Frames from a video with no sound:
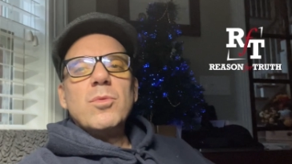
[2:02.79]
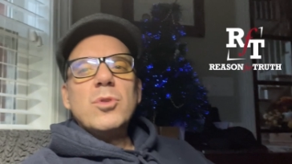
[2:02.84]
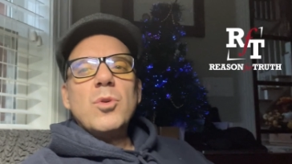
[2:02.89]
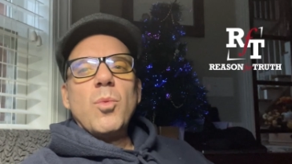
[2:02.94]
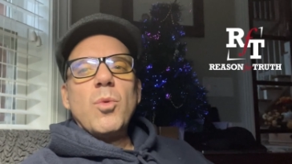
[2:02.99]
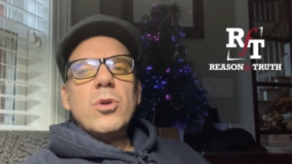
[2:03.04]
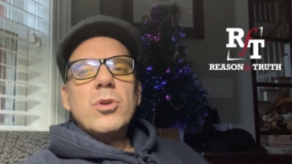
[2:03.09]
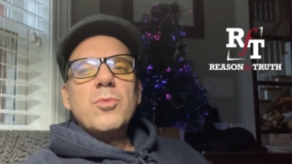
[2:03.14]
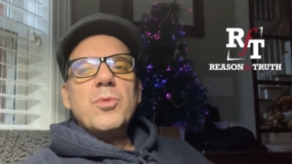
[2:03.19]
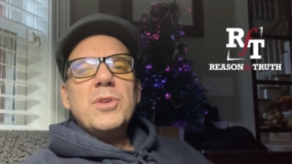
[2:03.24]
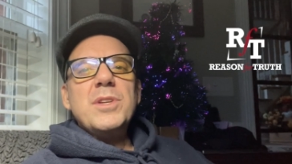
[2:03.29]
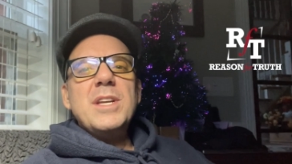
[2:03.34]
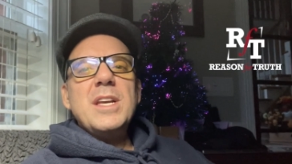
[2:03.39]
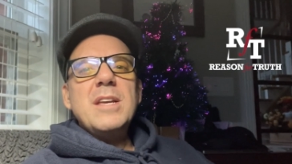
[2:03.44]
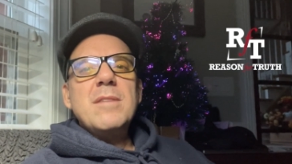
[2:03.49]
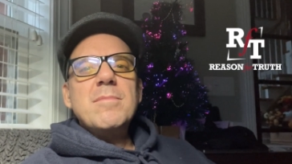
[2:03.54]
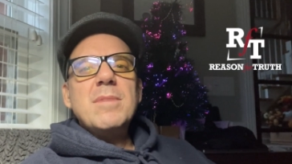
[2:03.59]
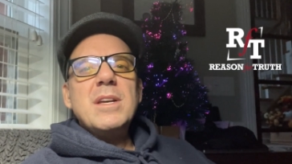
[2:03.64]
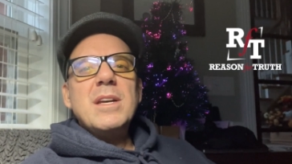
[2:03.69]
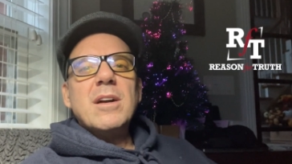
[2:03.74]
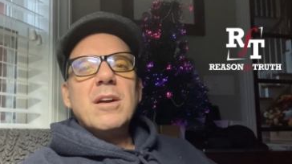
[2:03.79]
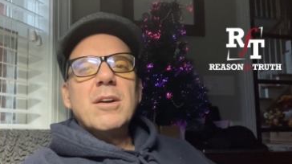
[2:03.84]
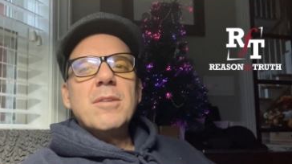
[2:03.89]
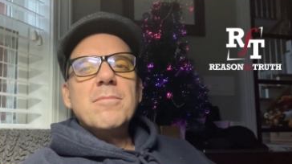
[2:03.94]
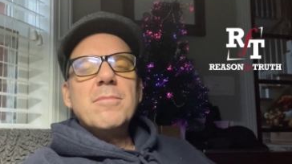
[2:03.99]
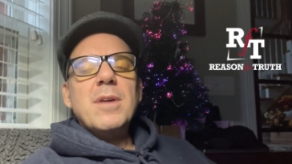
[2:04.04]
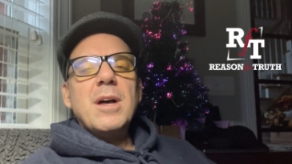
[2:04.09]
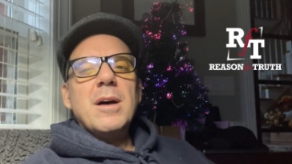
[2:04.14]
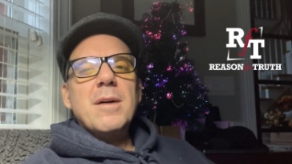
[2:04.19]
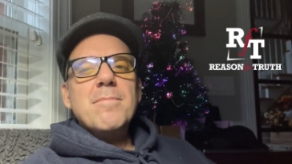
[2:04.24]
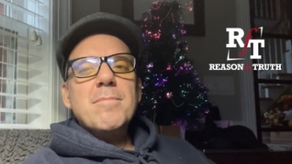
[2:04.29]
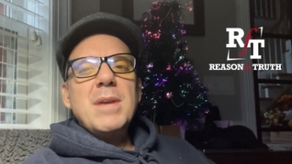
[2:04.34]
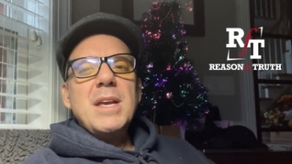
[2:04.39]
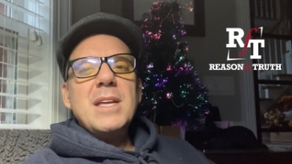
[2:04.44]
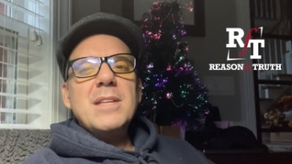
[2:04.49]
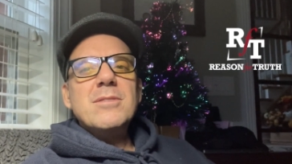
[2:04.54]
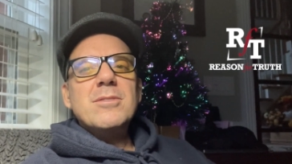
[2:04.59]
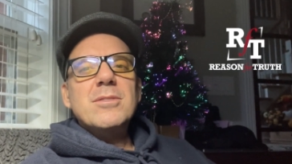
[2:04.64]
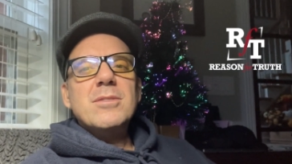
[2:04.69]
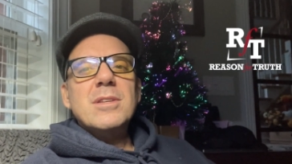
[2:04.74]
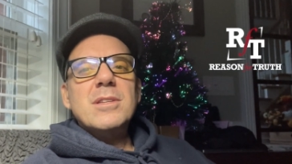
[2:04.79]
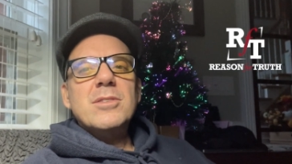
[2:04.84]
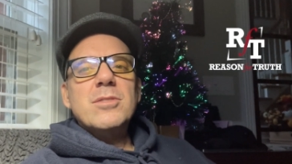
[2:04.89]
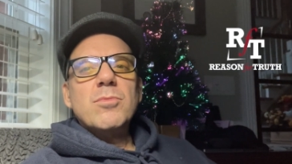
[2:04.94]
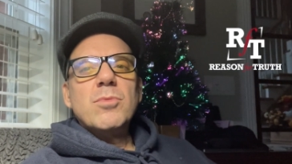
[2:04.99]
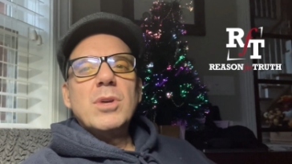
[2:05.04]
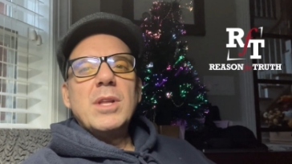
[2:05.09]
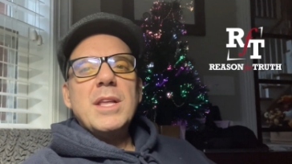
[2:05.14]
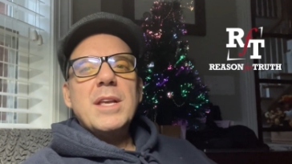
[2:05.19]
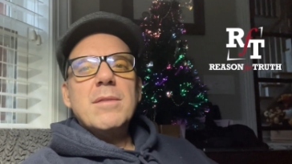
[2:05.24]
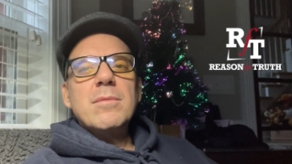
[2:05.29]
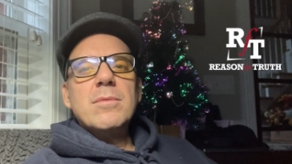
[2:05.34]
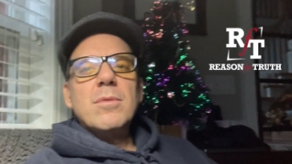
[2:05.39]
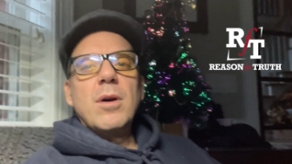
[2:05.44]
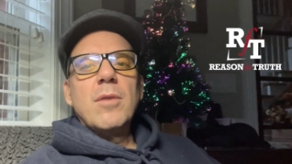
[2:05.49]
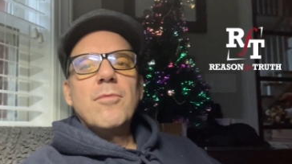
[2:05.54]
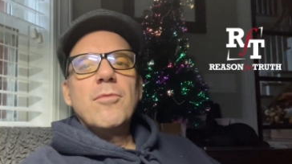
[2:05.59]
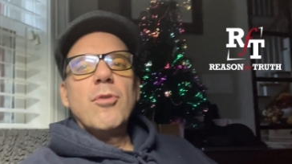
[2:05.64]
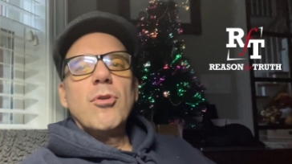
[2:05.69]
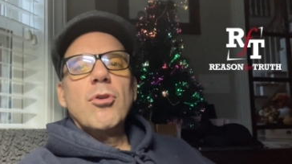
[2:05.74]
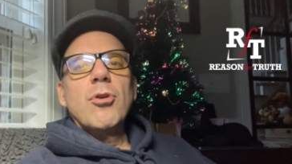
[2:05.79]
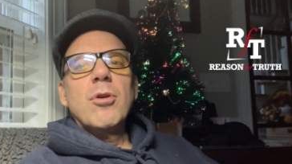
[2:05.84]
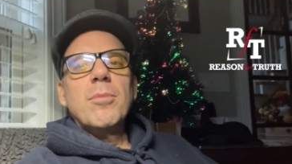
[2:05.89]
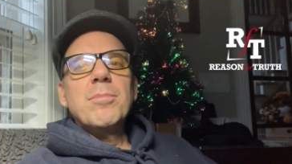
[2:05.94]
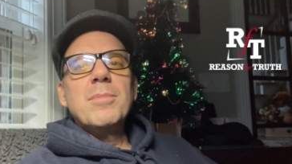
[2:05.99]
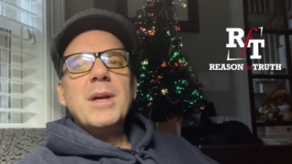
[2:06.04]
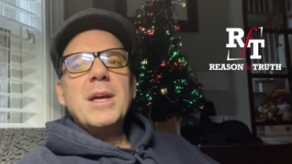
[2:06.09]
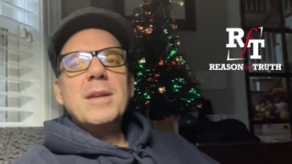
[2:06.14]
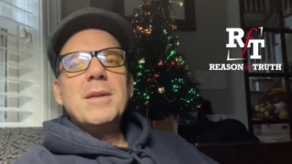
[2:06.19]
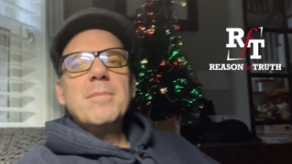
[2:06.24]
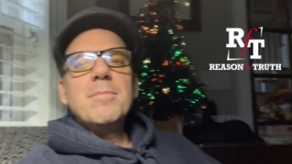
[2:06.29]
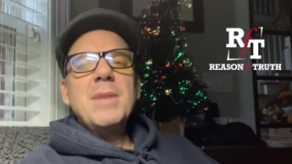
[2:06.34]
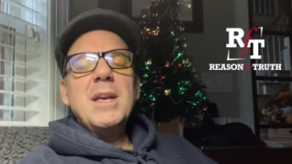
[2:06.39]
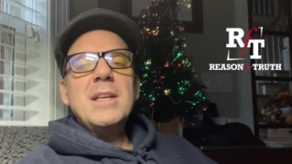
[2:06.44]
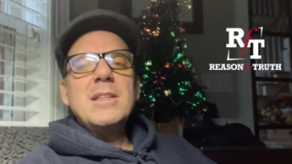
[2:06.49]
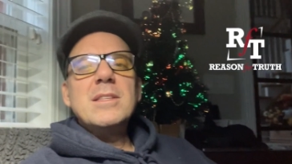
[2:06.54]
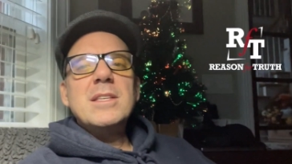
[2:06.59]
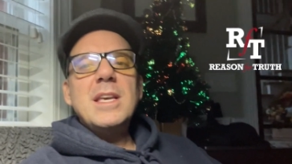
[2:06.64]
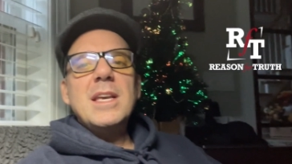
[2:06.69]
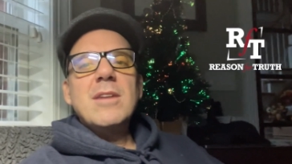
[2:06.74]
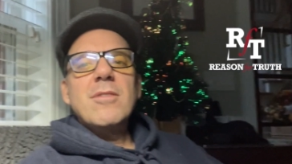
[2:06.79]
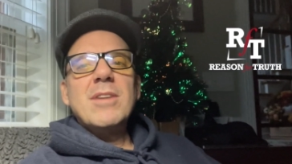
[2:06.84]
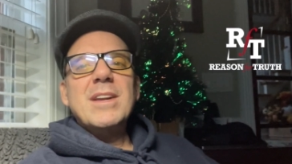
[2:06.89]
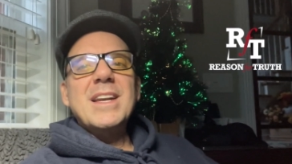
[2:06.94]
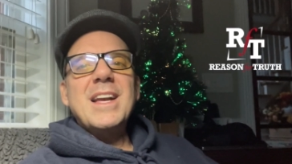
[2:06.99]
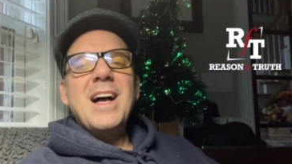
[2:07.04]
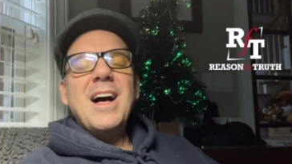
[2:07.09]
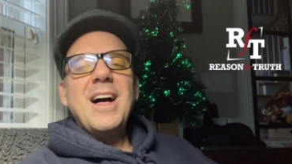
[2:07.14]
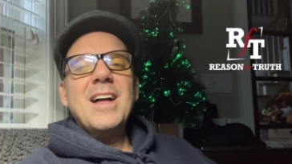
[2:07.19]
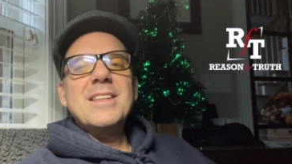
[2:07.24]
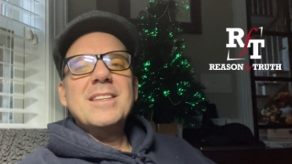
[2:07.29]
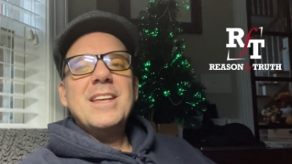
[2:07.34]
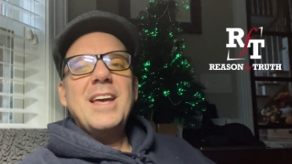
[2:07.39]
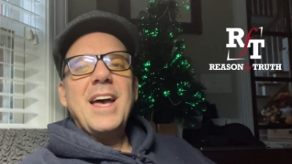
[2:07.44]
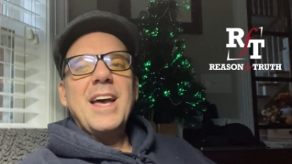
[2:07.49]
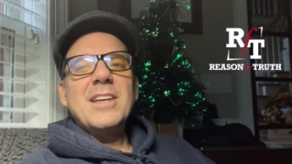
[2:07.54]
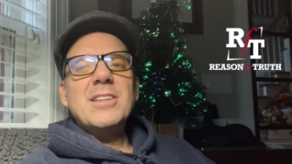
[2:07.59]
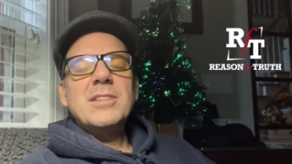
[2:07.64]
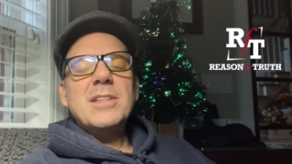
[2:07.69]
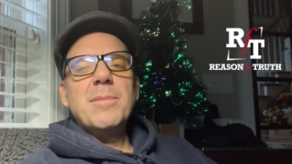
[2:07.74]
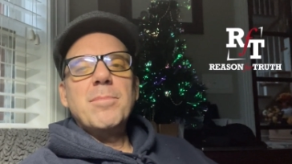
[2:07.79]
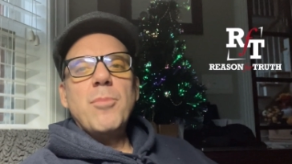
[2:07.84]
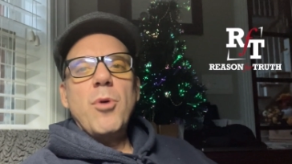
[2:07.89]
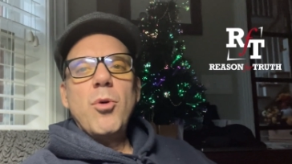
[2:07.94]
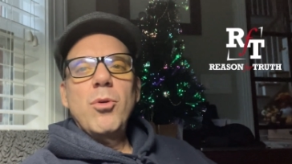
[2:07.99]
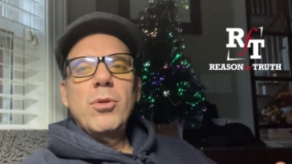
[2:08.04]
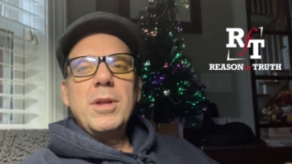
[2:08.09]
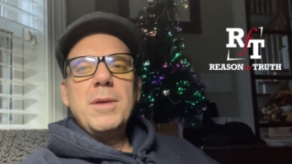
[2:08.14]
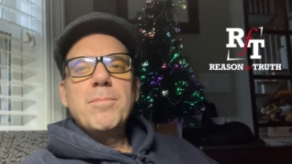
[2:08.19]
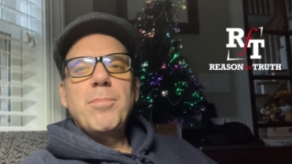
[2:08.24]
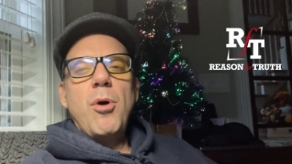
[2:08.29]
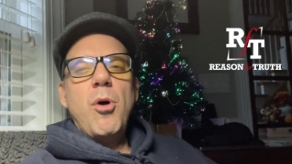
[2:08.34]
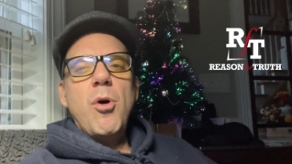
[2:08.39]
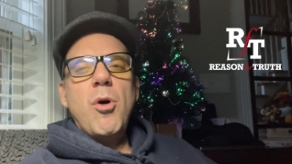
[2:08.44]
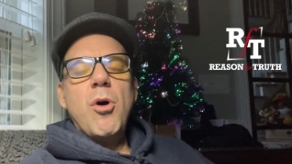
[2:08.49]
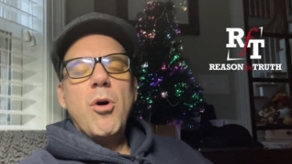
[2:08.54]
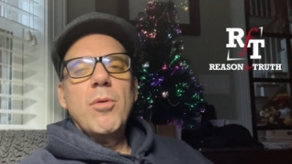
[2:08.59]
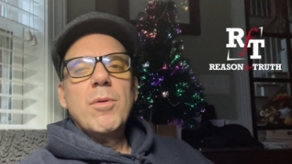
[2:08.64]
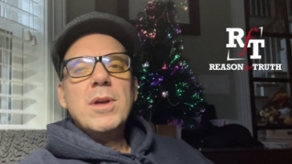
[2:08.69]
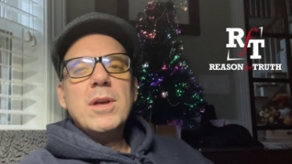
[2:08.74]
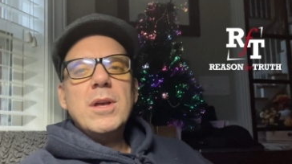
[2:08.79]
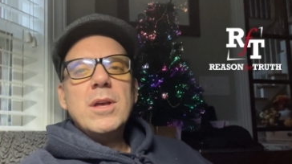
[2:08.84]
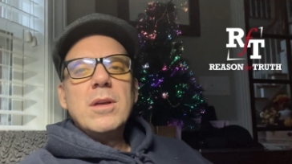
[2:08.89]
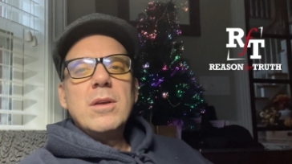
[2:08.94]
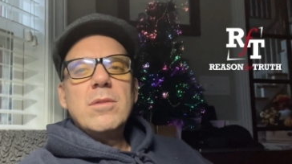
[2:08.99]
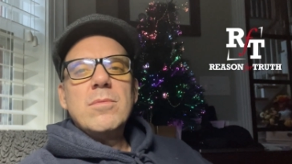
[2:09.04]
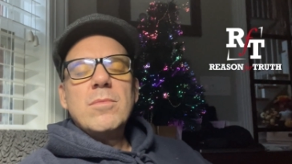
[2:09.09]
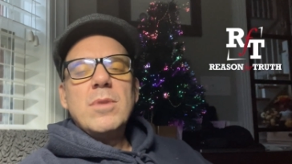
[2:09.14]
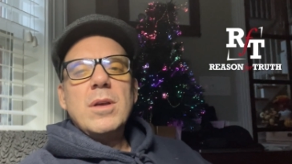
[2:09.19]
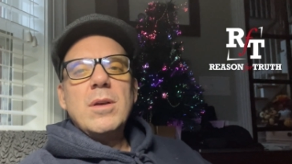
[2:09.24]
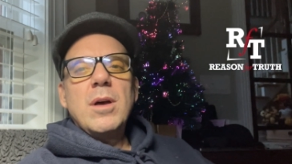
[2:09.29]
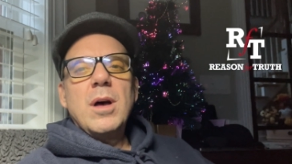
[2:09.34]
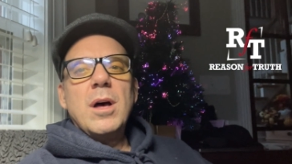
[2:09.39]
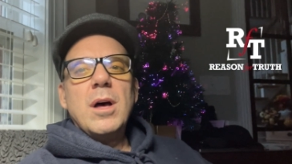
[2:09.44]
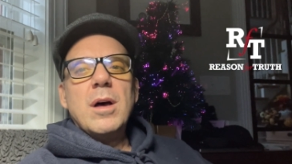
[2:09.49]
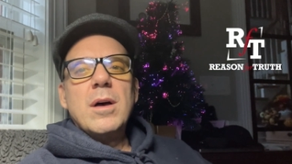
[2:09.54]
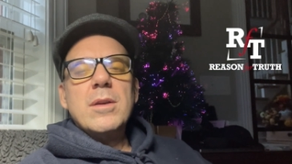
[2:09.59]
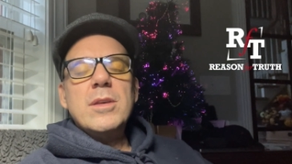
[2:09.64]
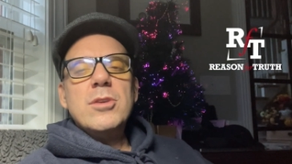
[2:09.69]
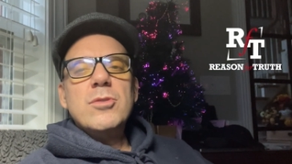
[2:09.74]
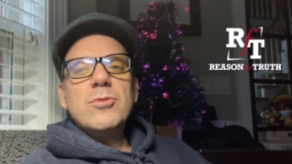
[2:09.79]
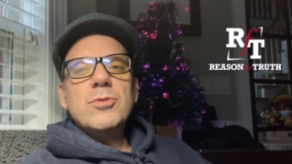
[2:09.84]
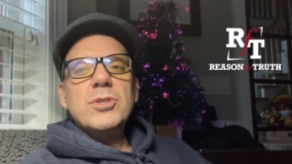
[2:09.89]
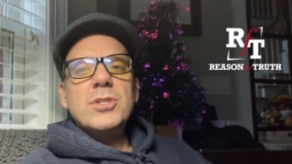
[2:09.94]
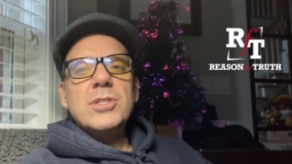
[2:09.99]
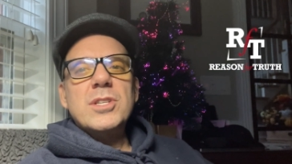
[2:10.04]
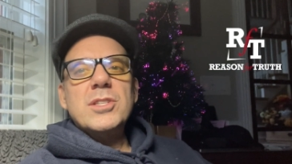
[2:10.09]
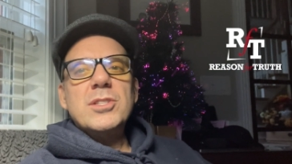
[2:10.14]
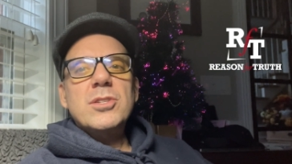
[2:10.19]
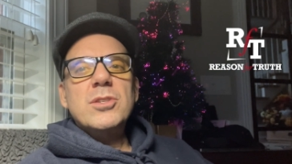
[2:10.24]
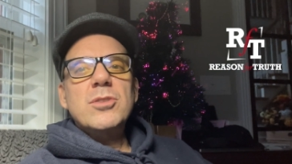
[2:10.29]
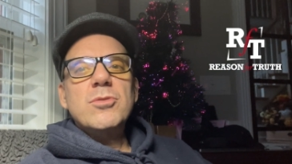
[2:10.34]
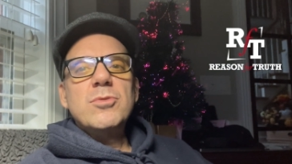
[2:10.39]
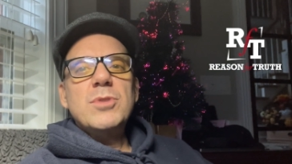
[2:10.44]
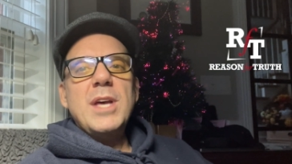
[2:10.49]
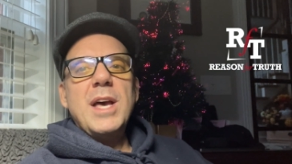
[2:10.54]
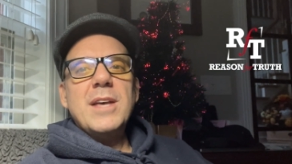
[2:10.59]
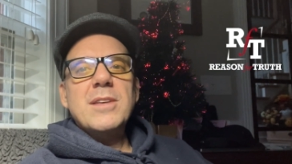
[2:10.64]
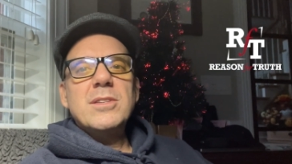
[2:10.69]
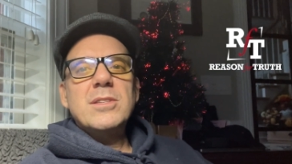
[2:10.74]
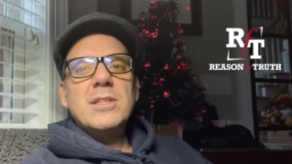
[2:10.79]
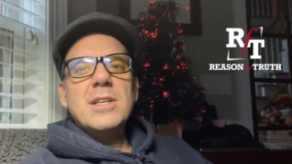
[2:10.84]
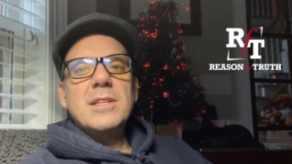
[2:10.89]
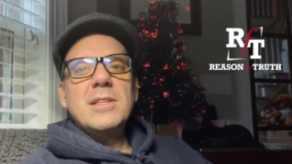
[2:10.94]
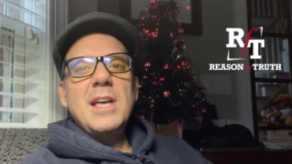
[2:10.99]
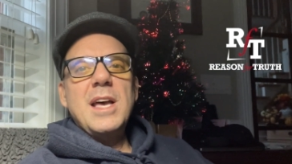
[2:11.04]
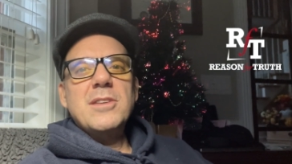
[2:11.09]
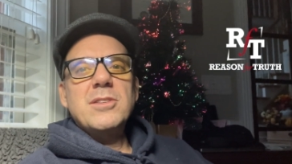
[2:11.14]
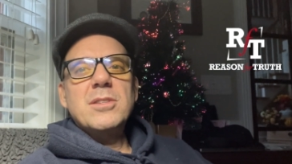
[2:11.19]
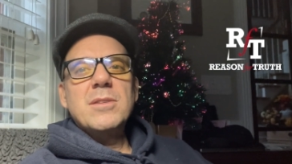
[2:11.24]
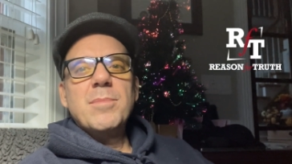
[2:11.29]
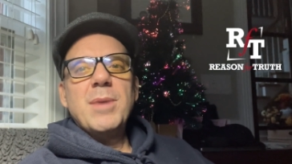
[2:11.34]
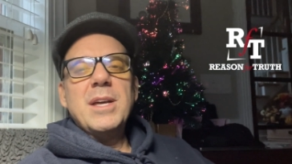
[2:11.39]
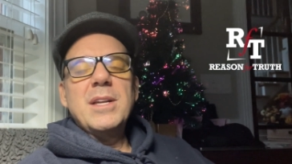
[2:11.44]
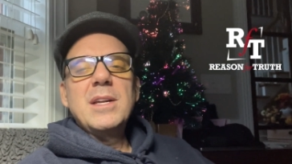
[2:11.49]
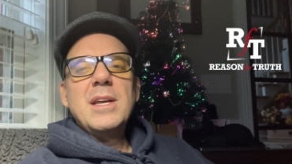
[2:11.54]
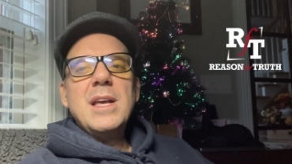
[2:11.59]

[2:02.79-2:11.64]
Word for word: the word redeem here uh, means it's really a verb, and it means here in context that only Paul uh, uses this New Test- Testament